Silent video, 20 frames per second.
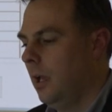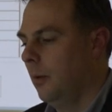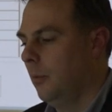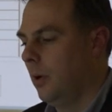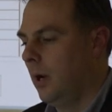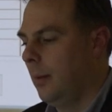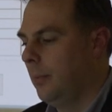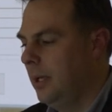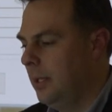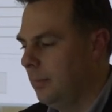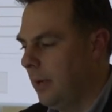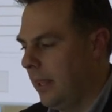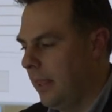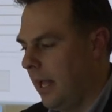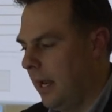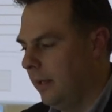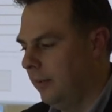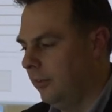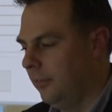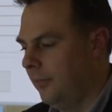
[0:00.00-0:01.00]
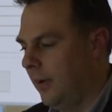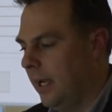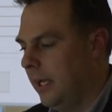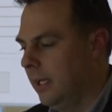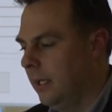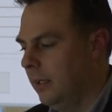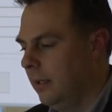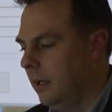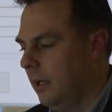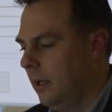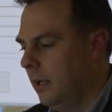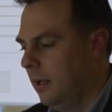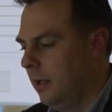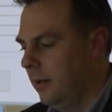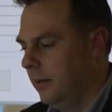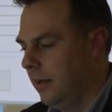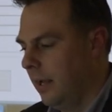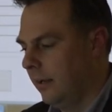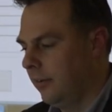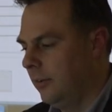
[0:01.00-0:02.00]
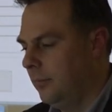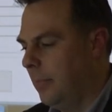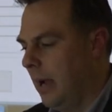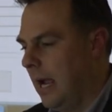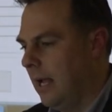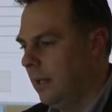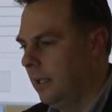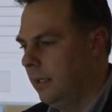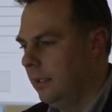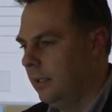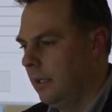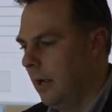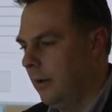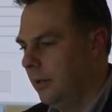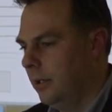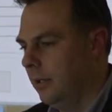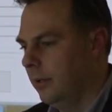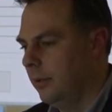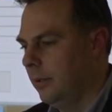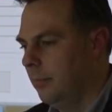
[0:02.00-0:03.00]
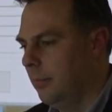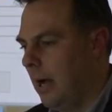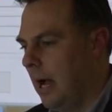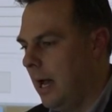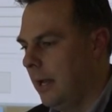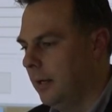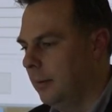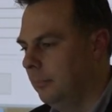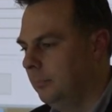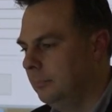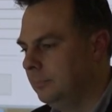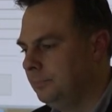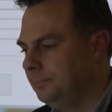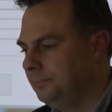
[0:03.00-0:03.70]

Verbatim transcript: What I mean by that is if I hit next ballot, down I'm here at the bottom,